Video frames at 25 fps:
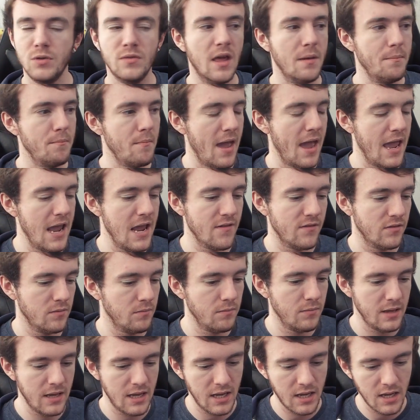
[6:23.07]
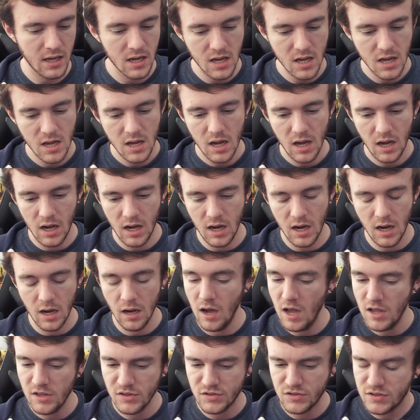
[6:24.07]
There may even be
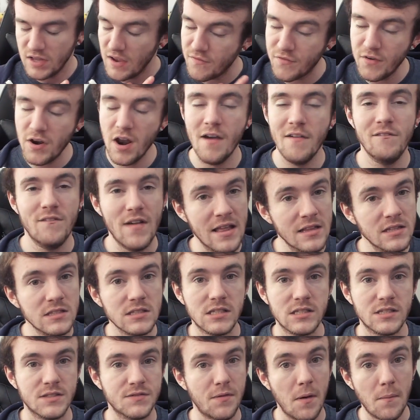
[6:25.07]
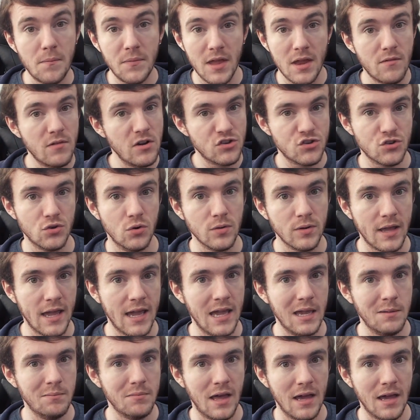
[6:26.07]
different events from the original game.